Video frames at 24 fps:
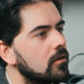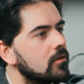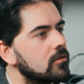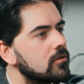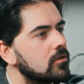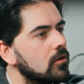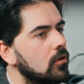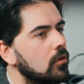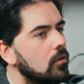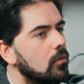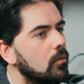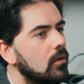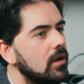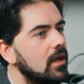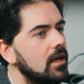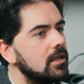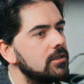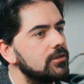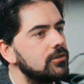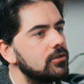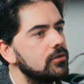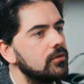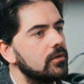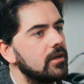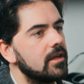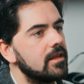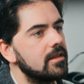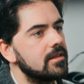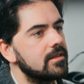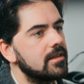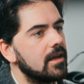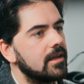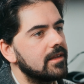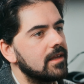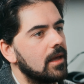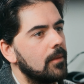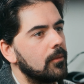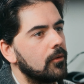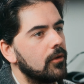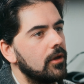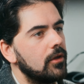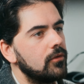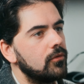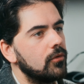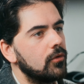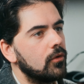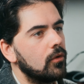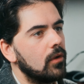So what I'll do is that I'm
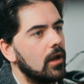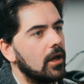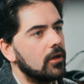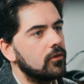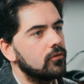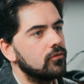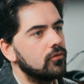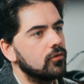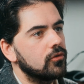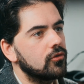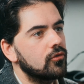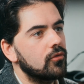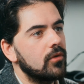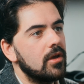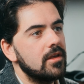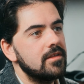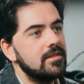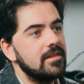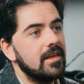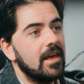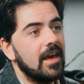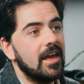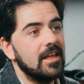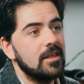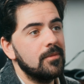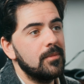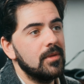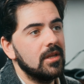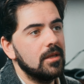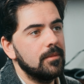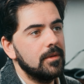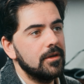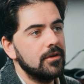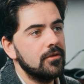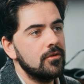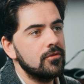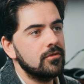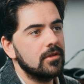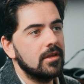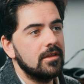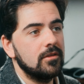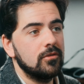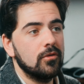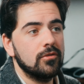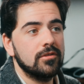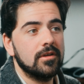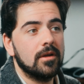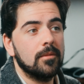going to go like to the crazy 8mm,
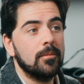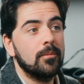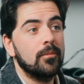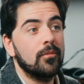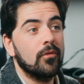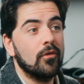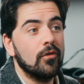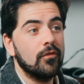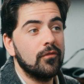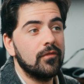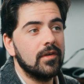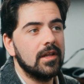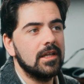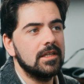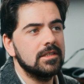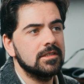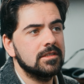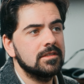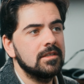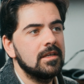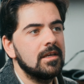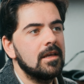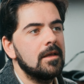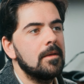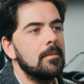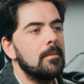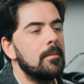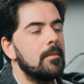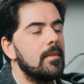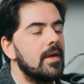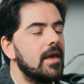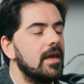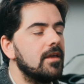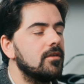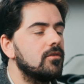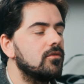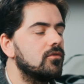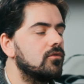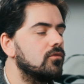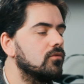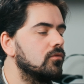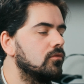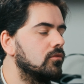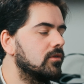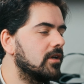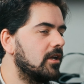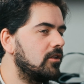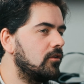and those are profiles made
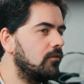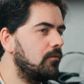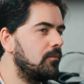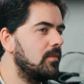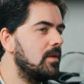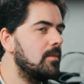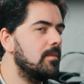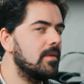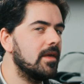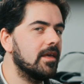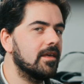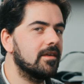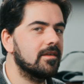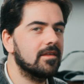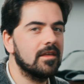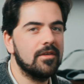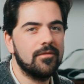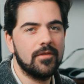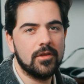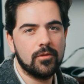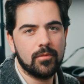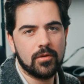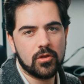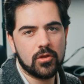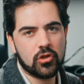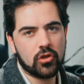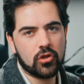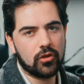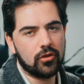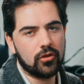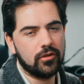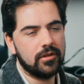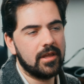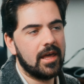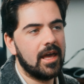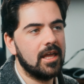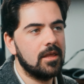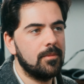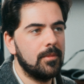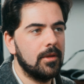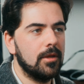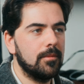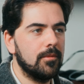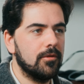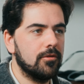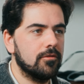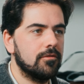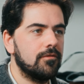to kind of mimic if it was shot on
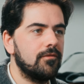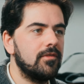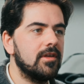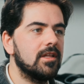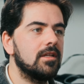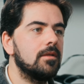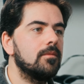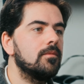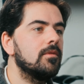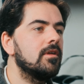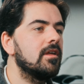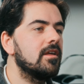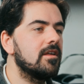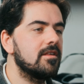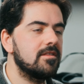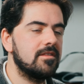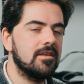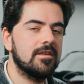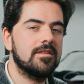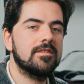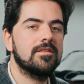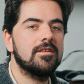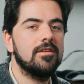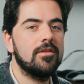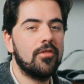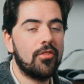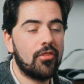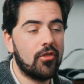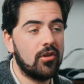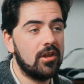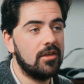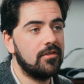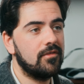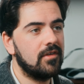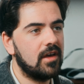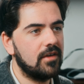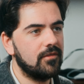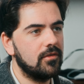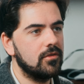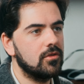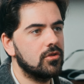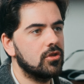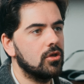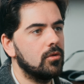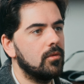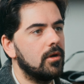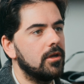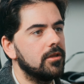8mm film, 16, 35, and
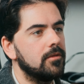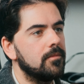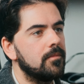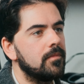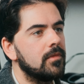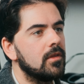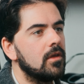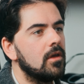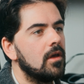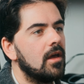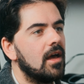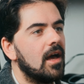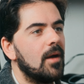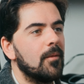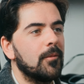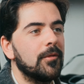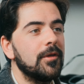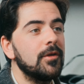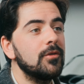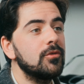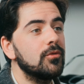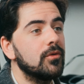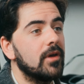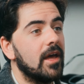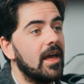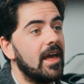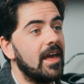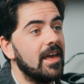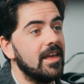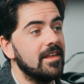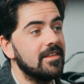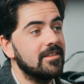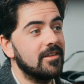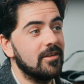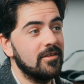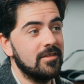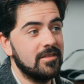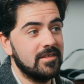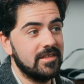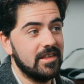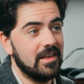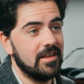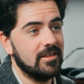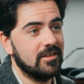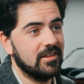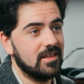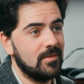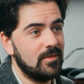so on. I'm going to go to 8 and
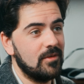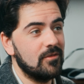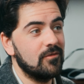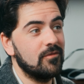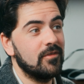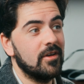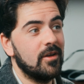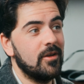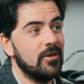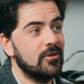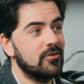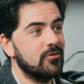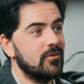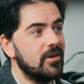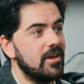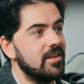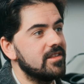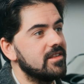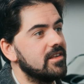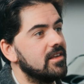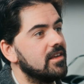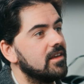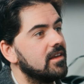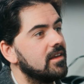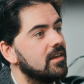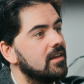see it's going to be very crazy.